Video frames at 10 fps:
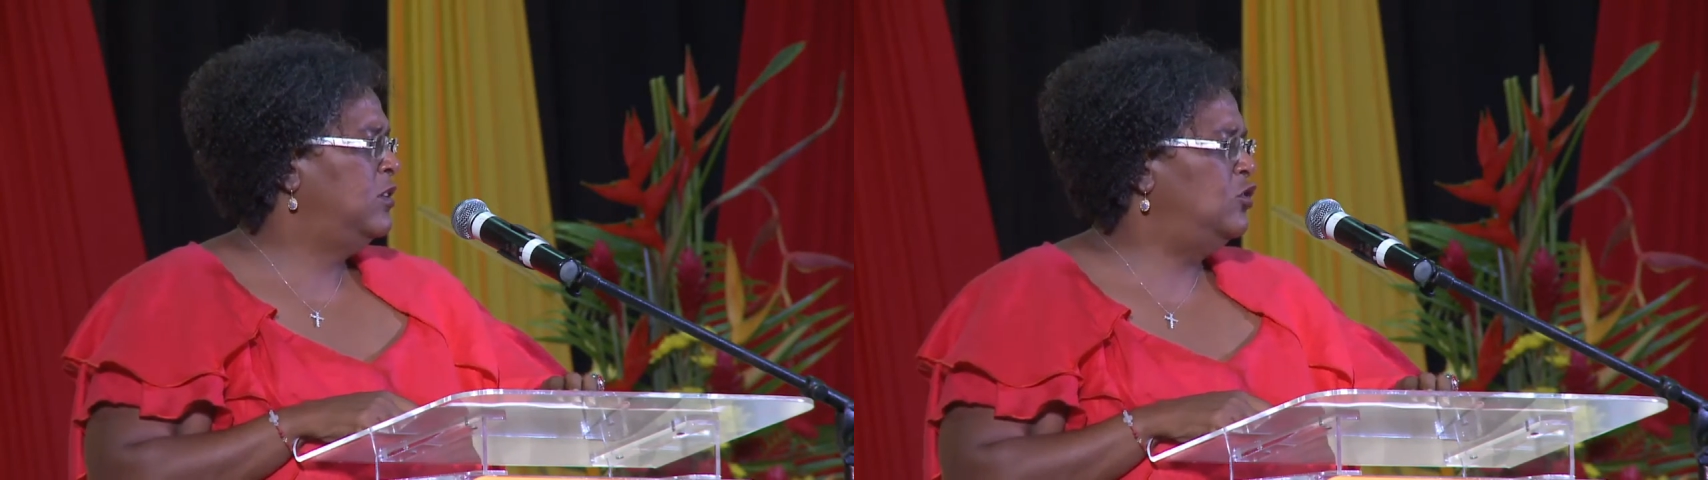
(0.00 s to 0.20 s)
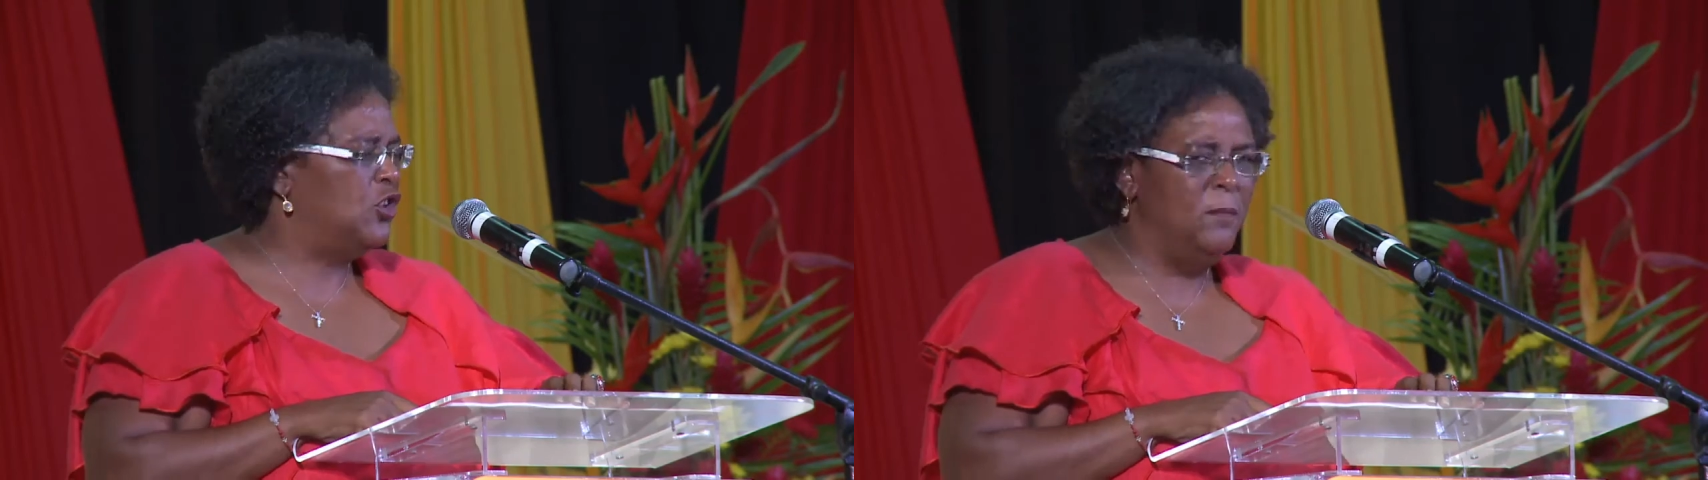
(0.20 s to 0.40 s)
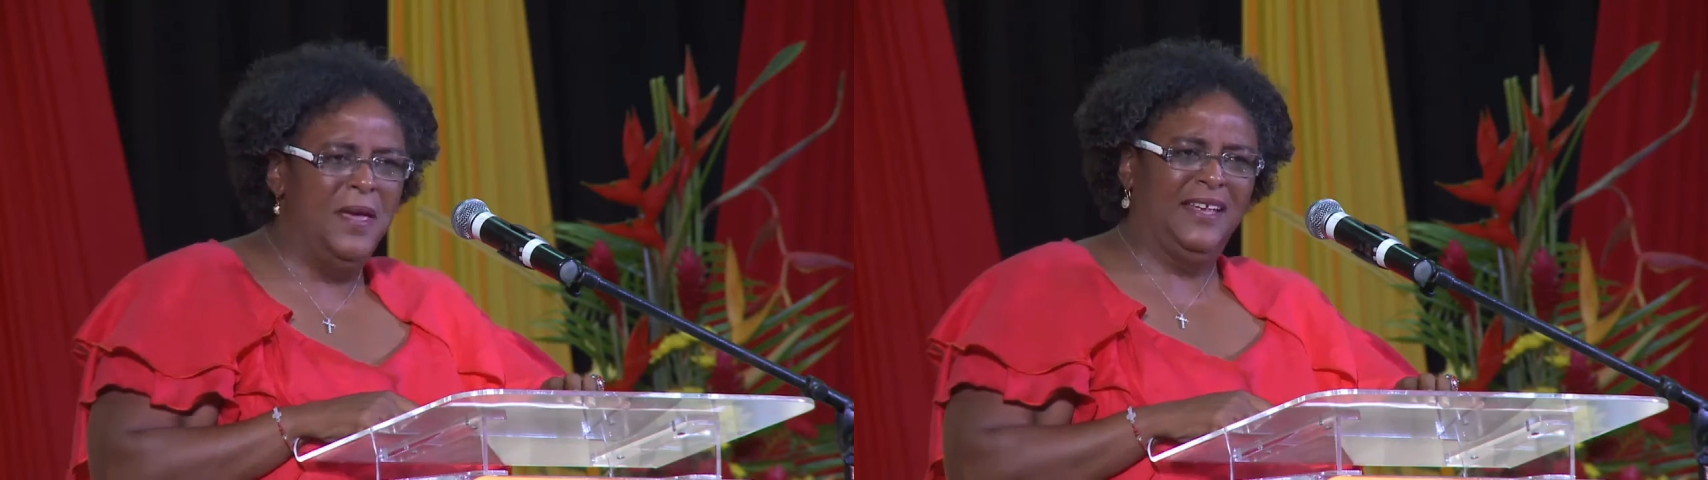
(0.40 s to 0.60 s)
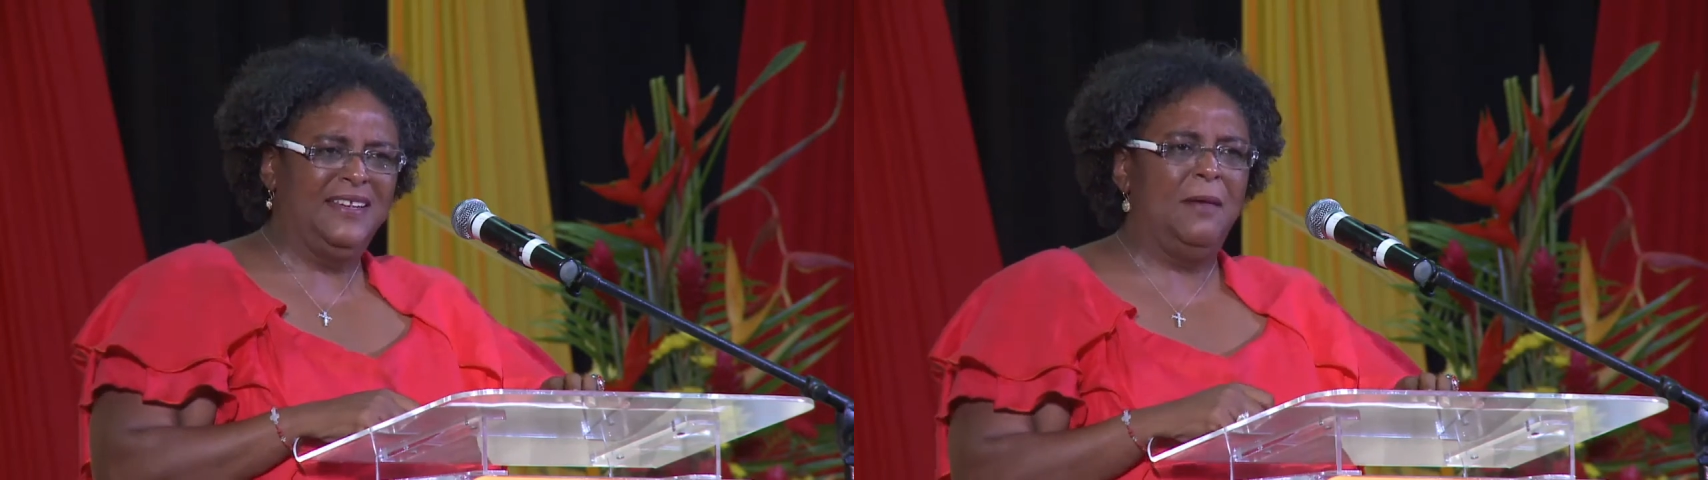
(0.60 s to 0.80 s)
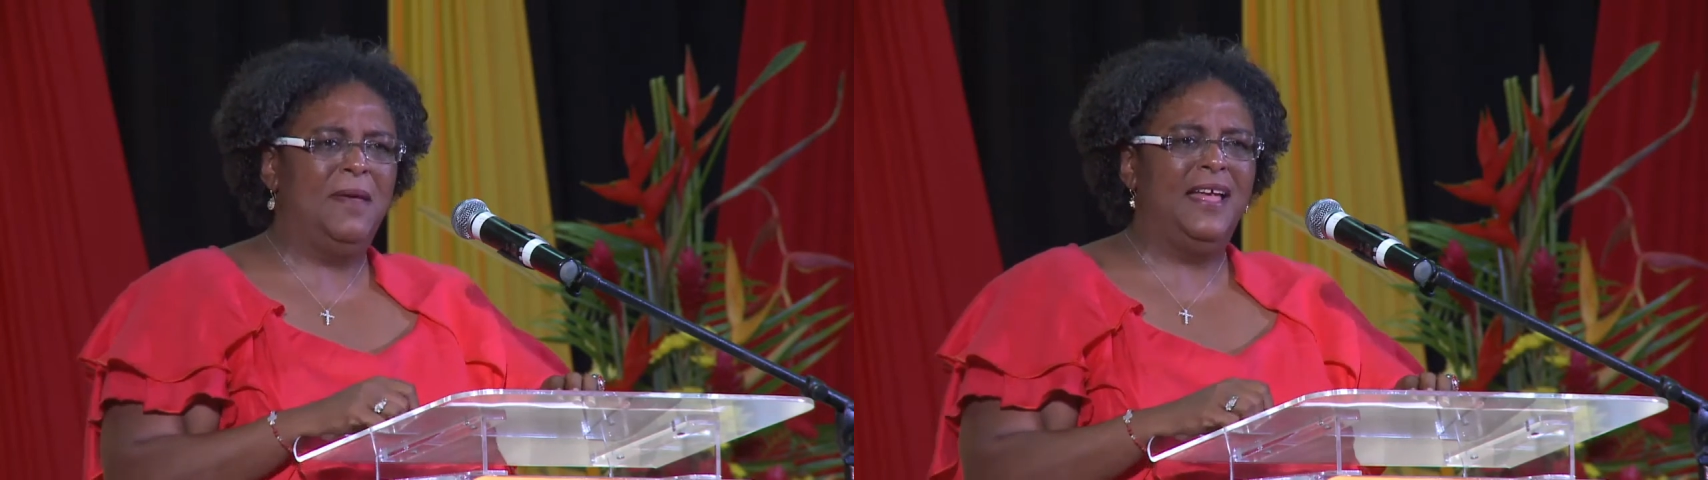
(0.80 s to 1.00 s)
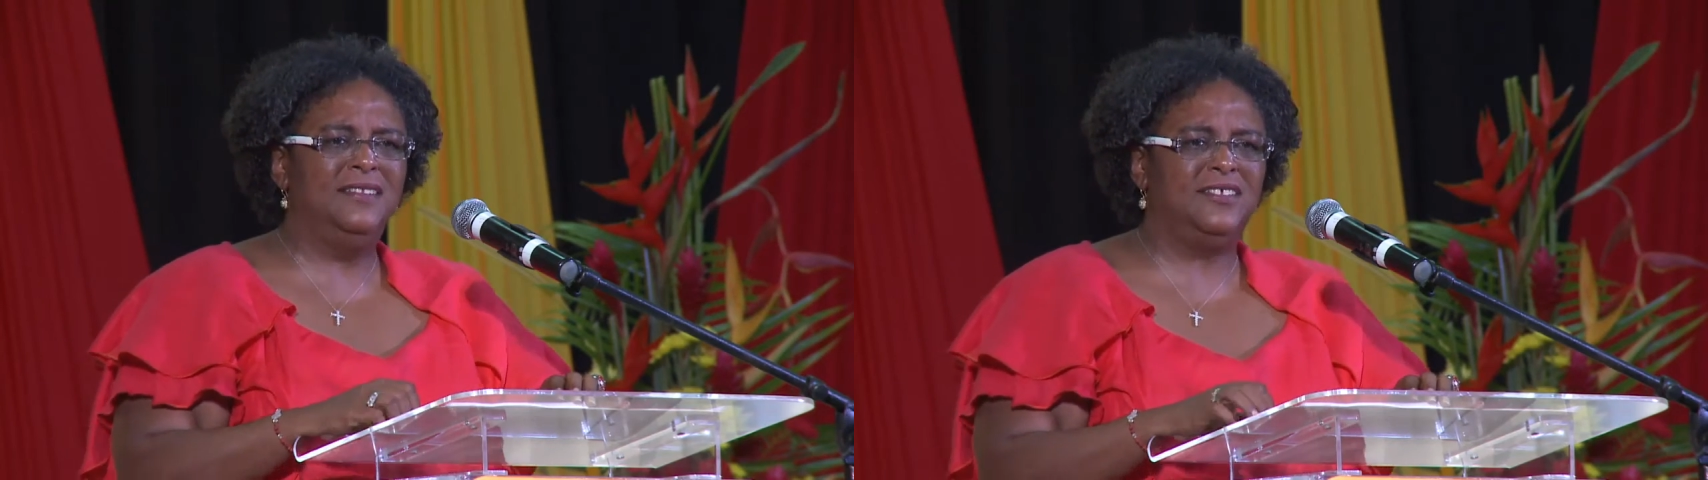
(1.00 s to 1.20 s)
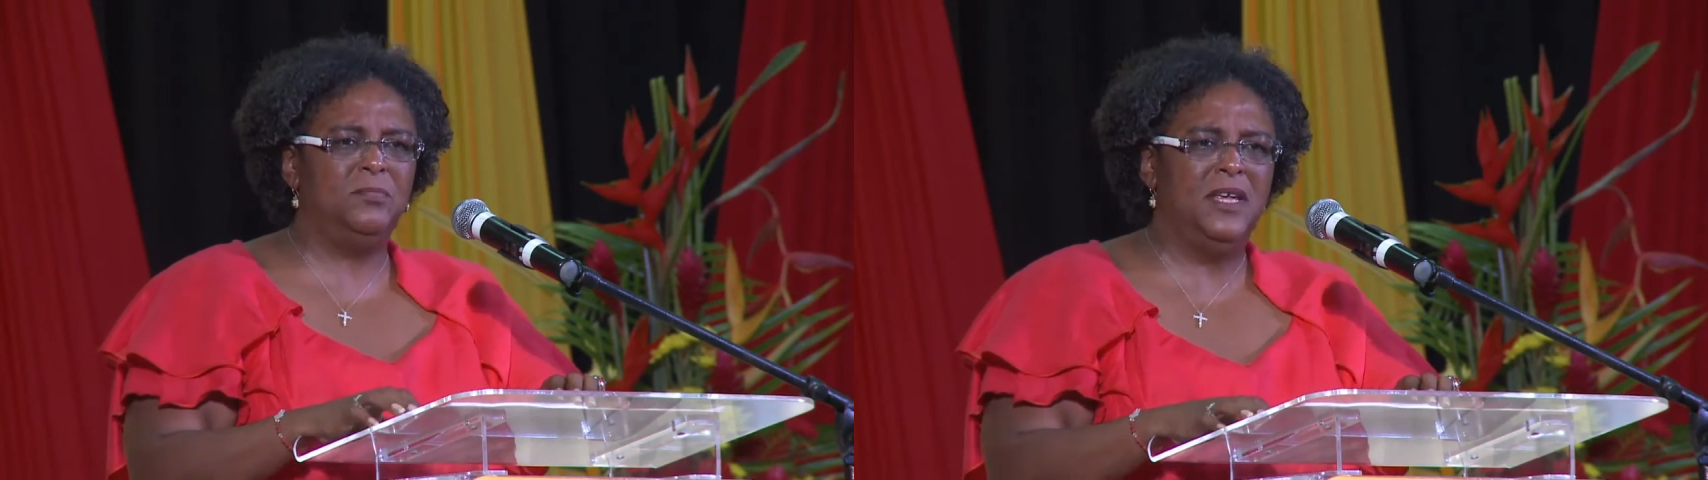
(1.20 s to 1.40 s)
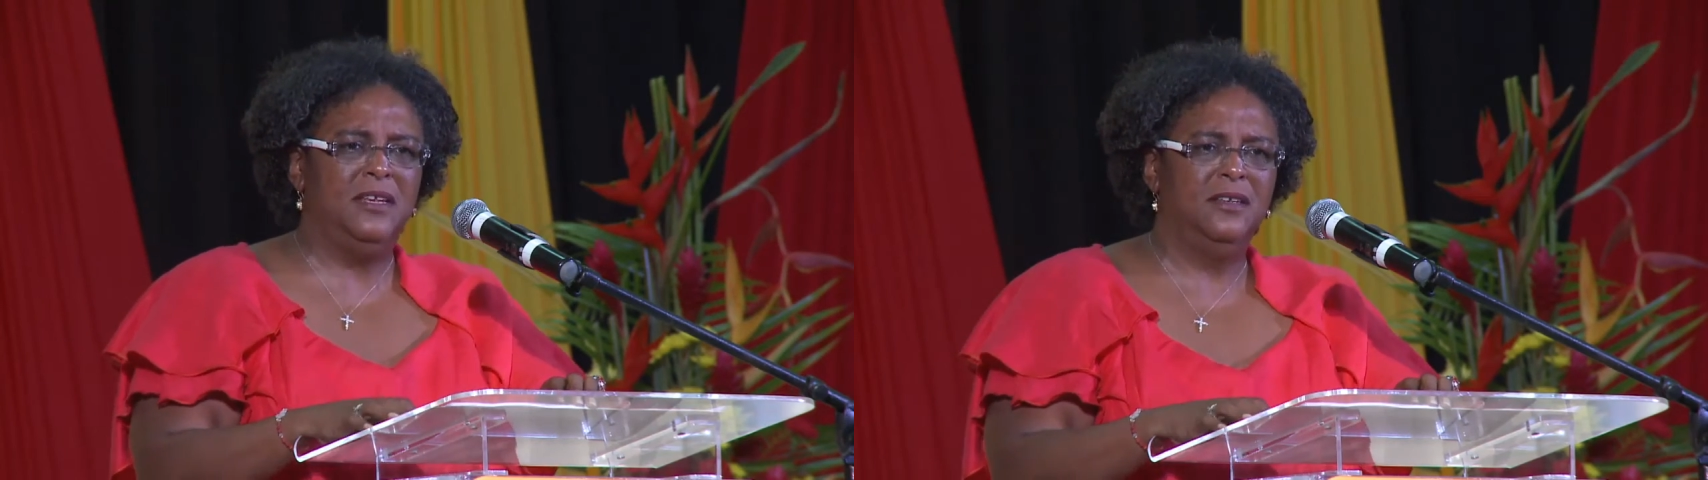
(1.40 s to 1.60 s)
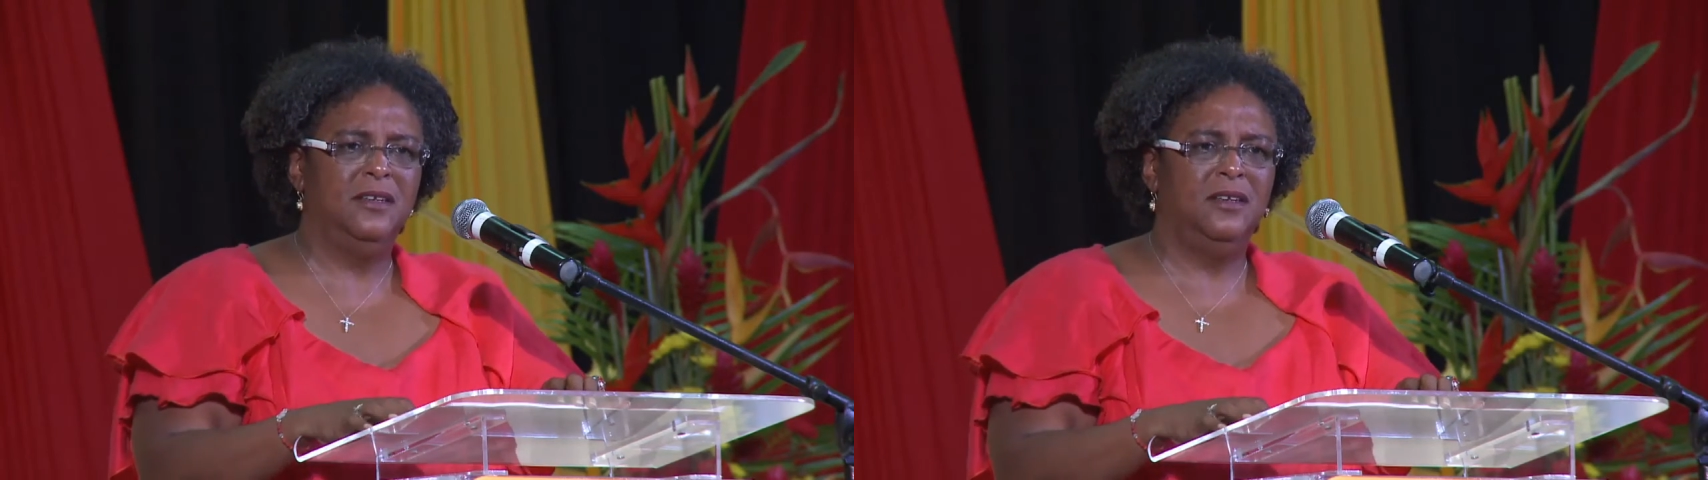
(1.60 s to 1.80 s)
you're going to make them ends meet.